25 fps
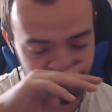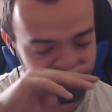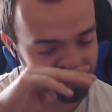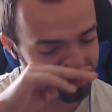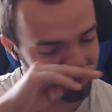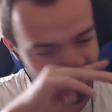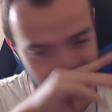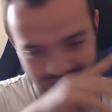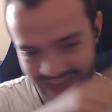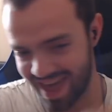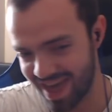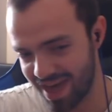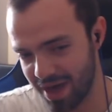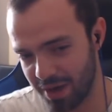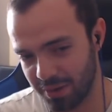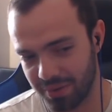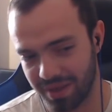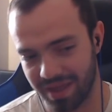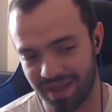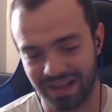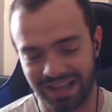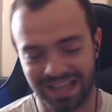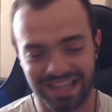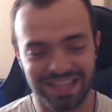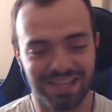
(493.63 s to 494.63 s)
Hell
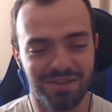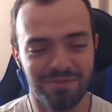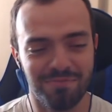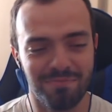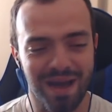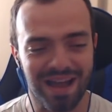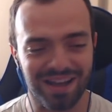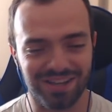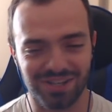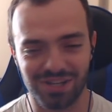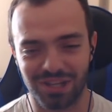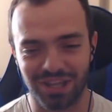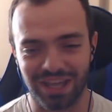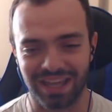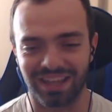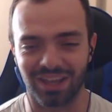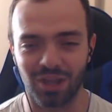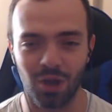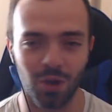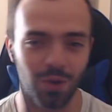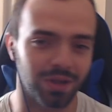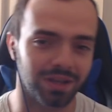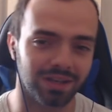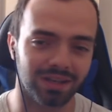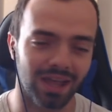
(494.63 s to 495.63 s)
yeah. Can you imagine it
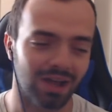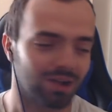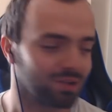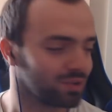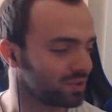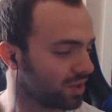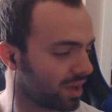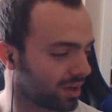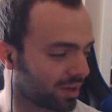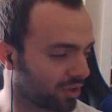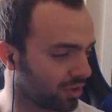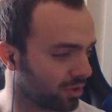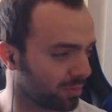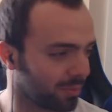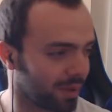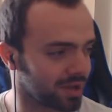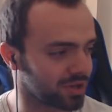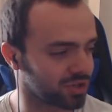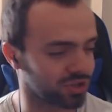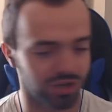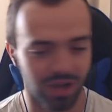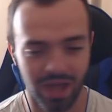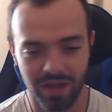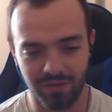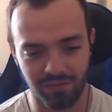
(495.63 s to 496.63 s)
going down? I couldn't
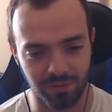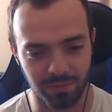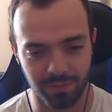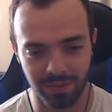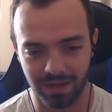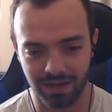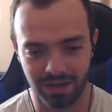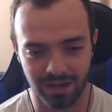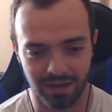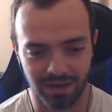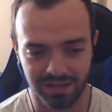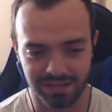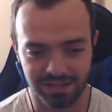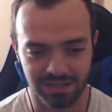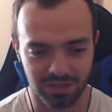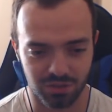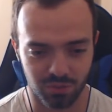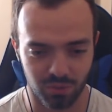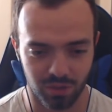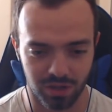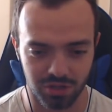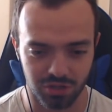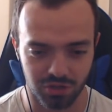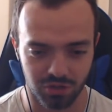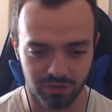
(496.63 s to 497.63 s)
imagine ever being in that
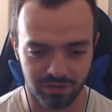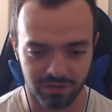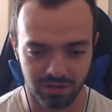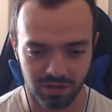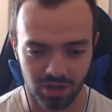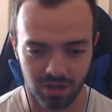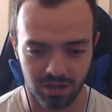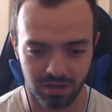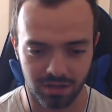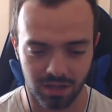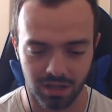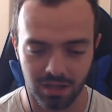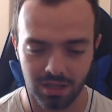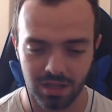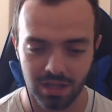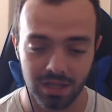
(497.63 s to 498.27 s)
situation going down.